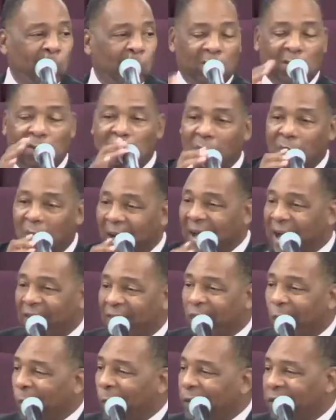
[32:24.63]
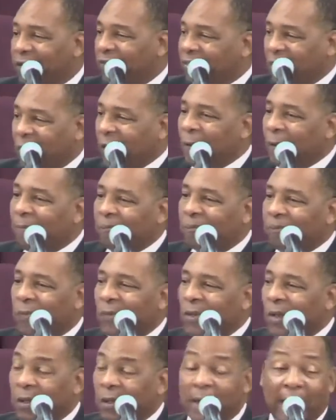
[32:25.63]
Do I have a witness here?
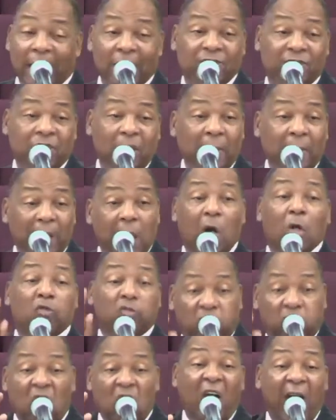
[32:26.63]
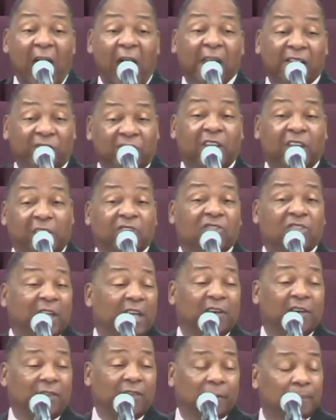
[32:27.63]
Yeah, some of y'all trying to get to
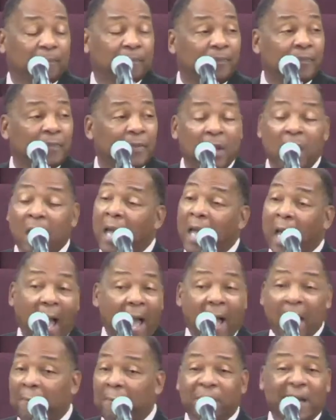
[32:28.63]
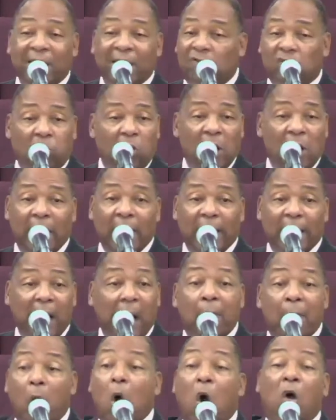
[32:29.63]
heaven. I'm not trying,
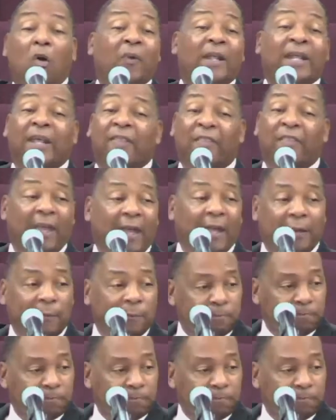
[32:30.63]
I'm already there.